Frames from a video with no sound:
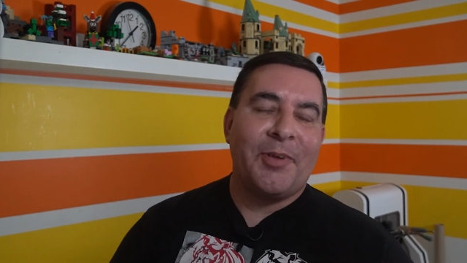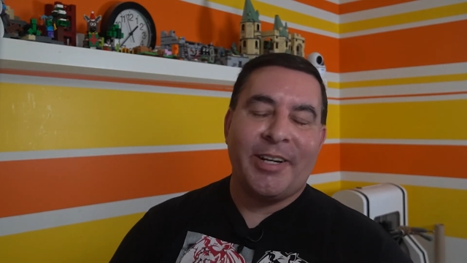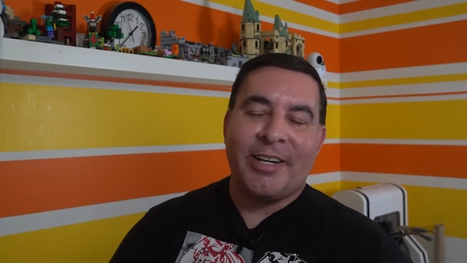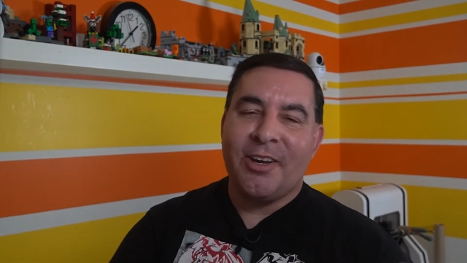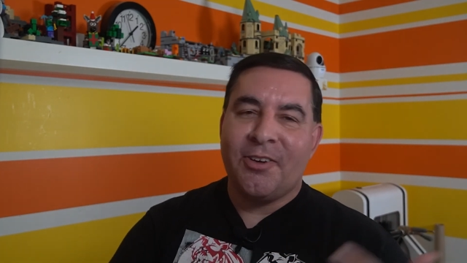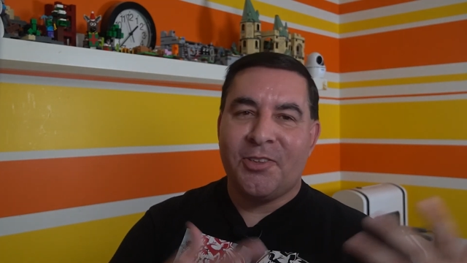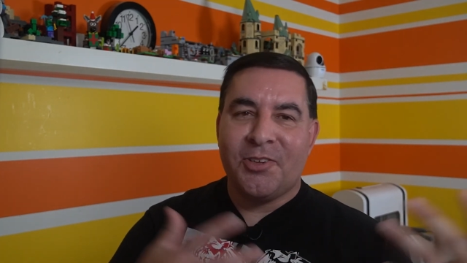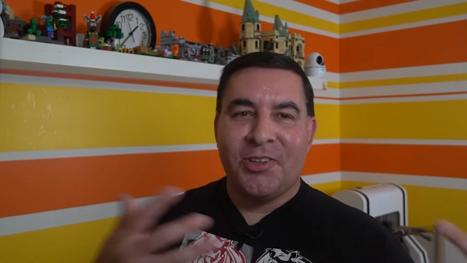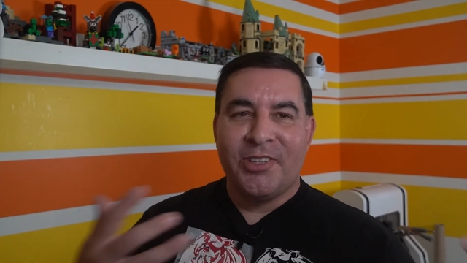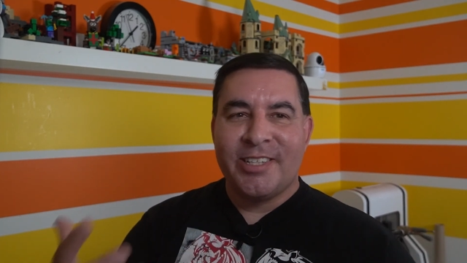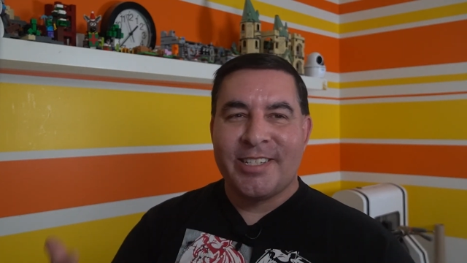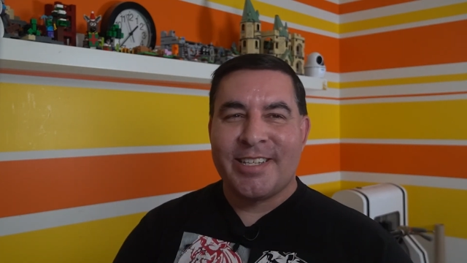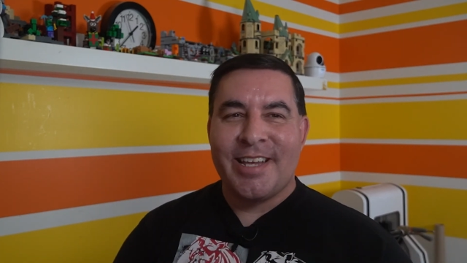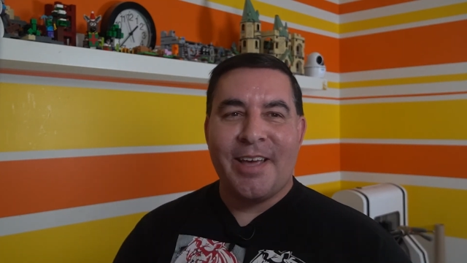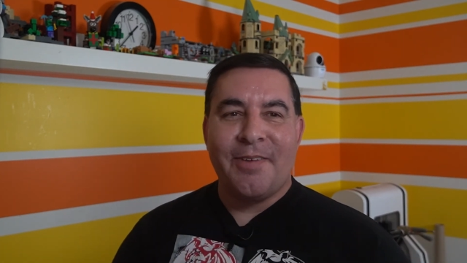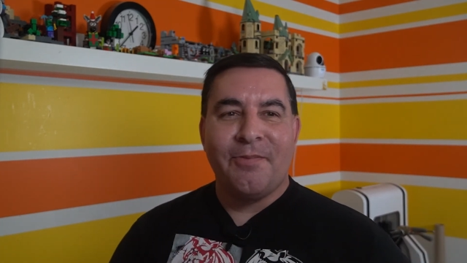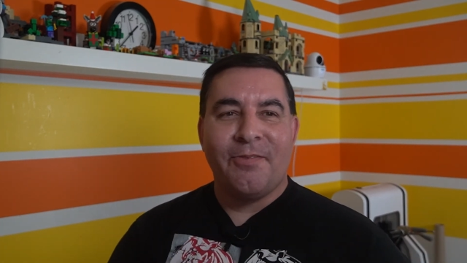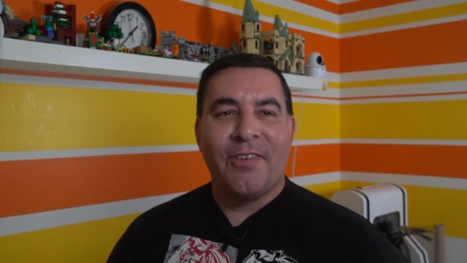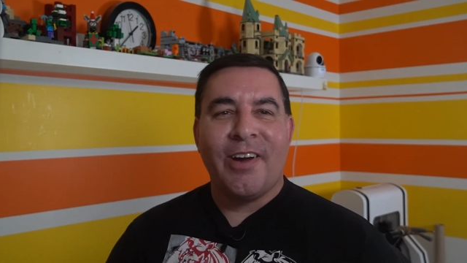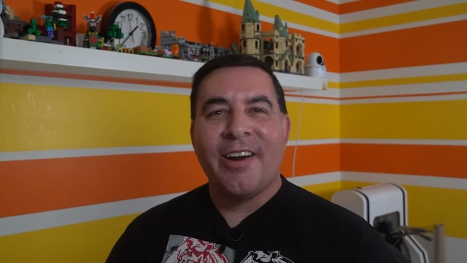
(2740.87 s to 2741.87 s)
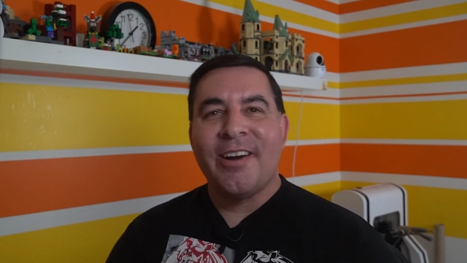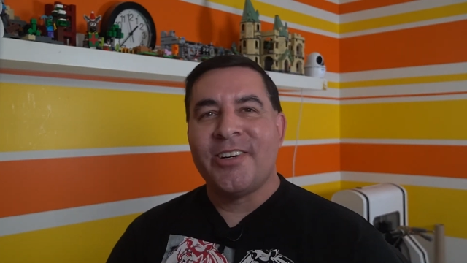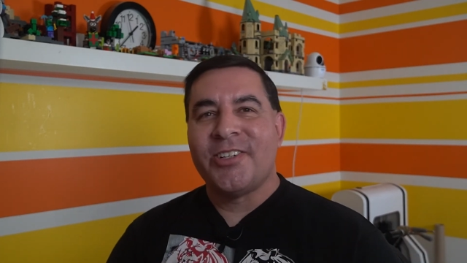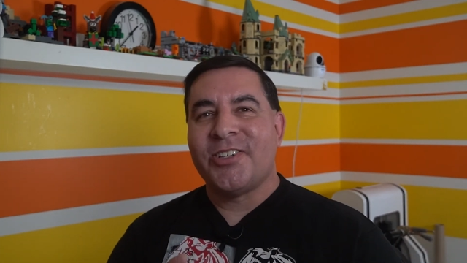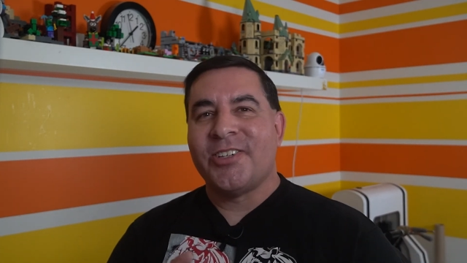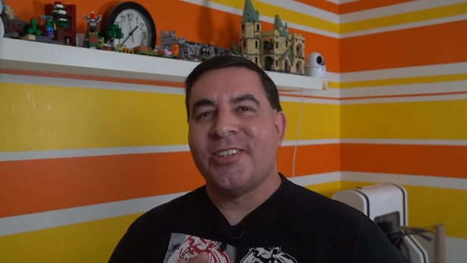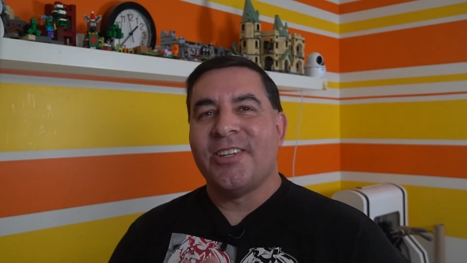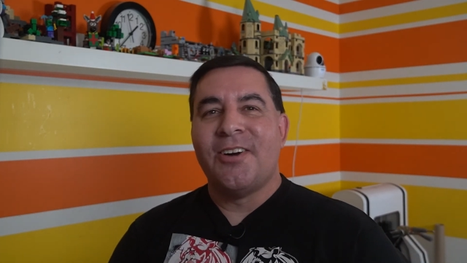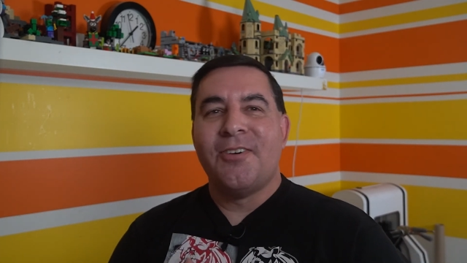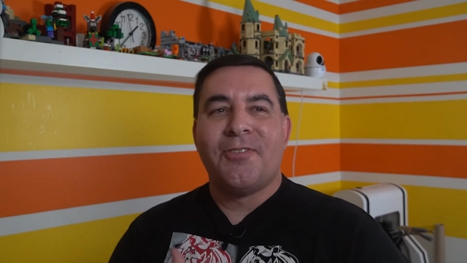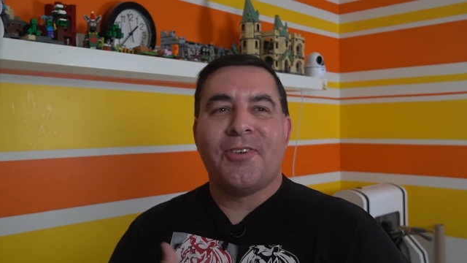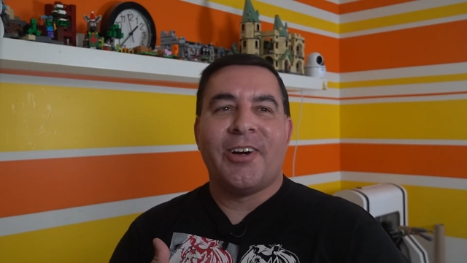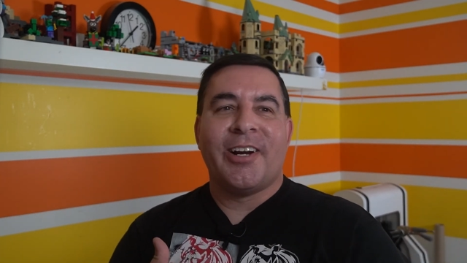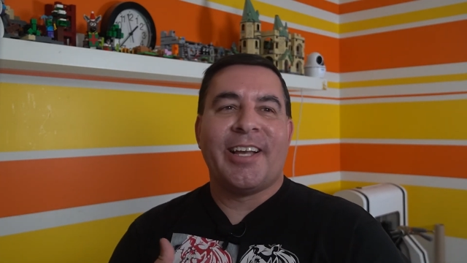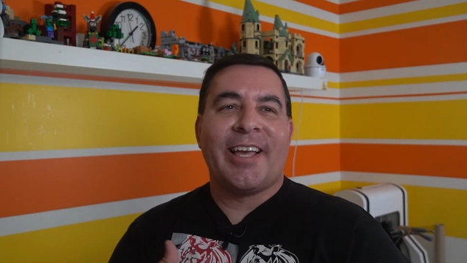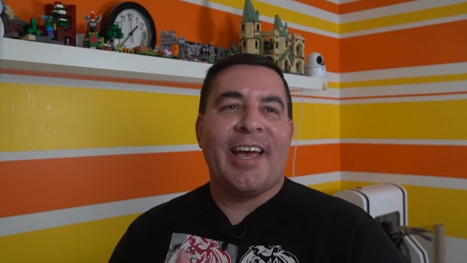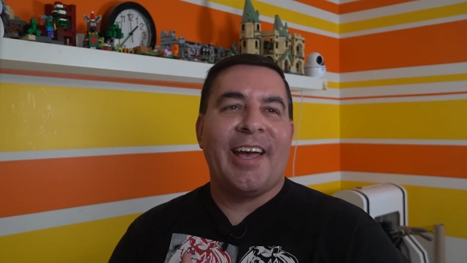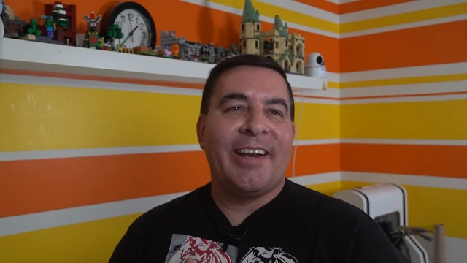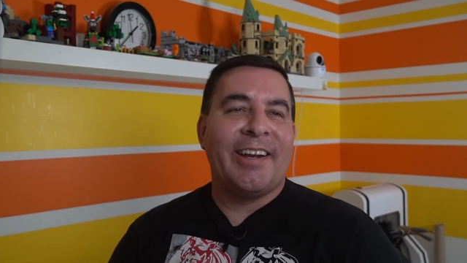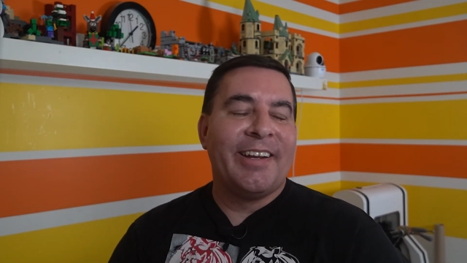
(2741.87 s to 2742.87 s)
and we'd go through the same fire drill
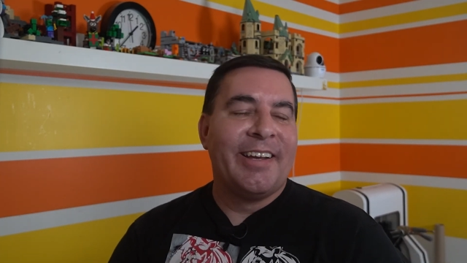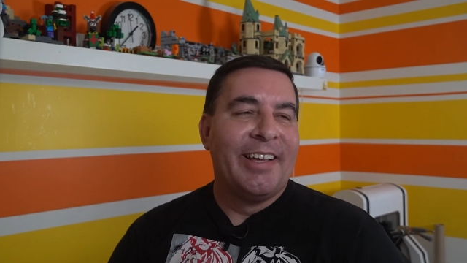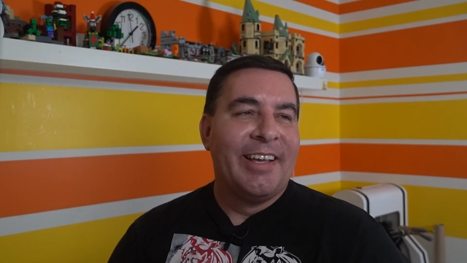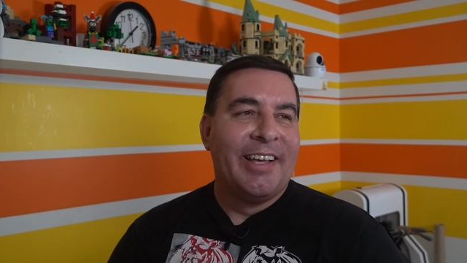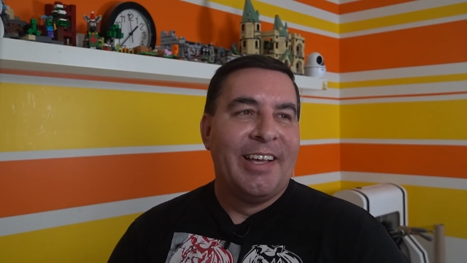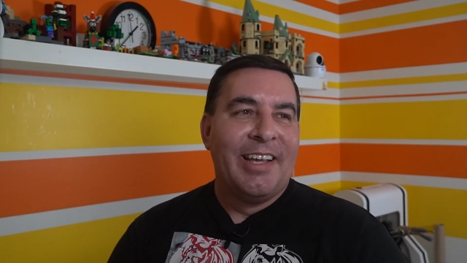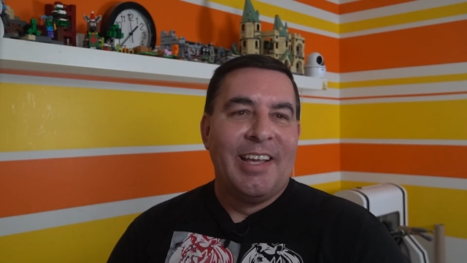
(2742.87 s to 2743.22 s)
over again.